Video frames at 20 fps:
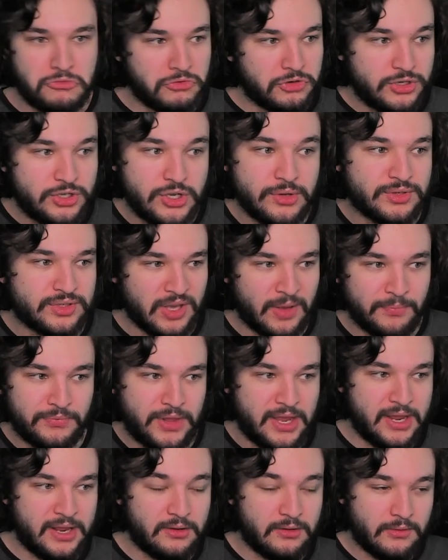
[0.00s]
do
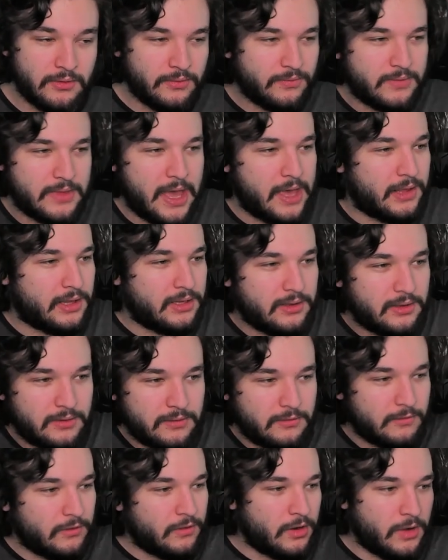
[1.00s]
something that
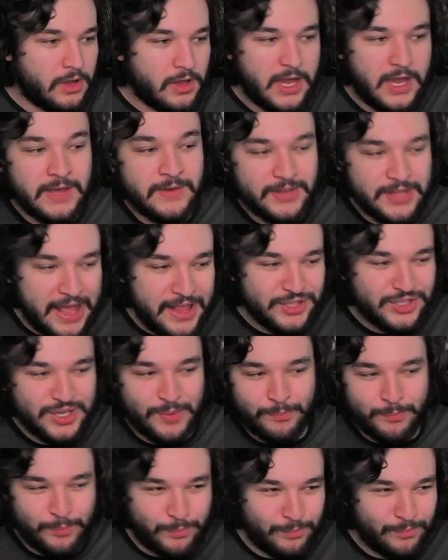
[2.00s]
it ends
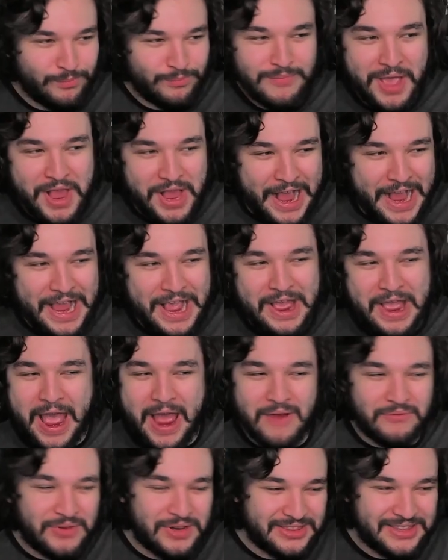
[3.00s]
up making it
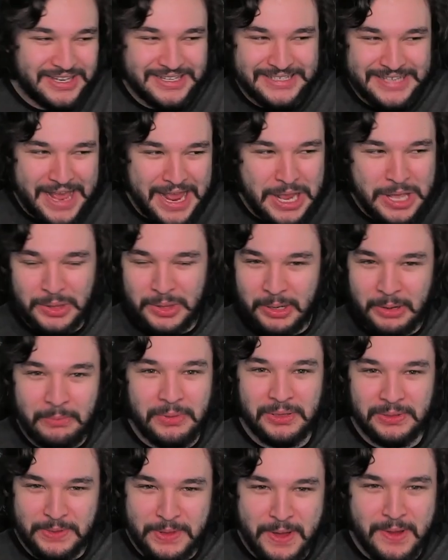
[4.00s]
everything take a little
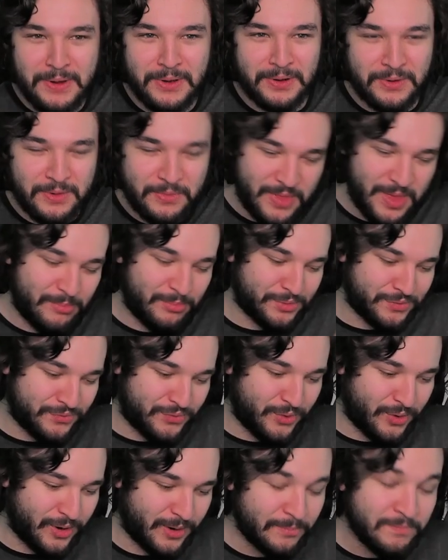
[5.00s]
bit longer than
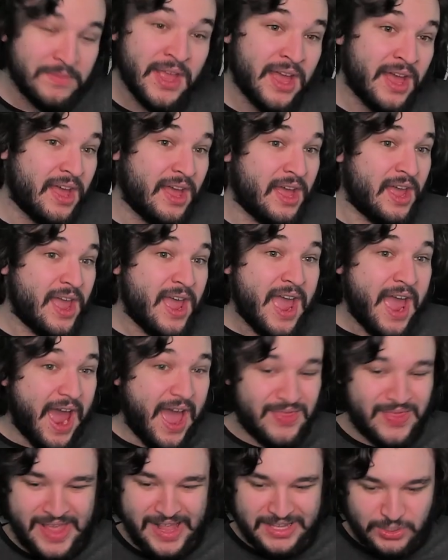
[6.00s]
before.
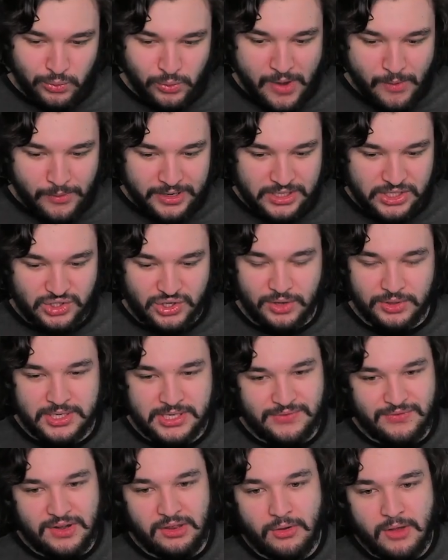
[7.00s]
And that's where I want to start this
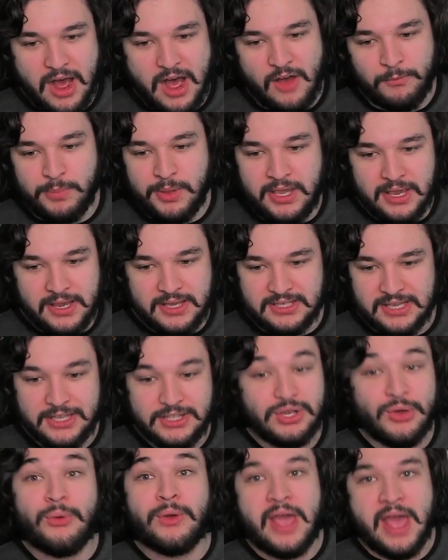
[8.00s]
video off because it's
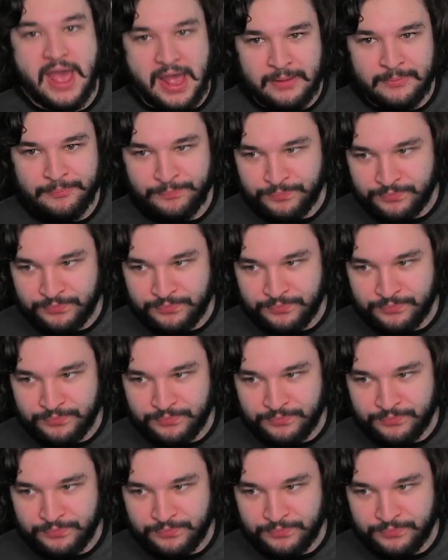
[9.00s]
okay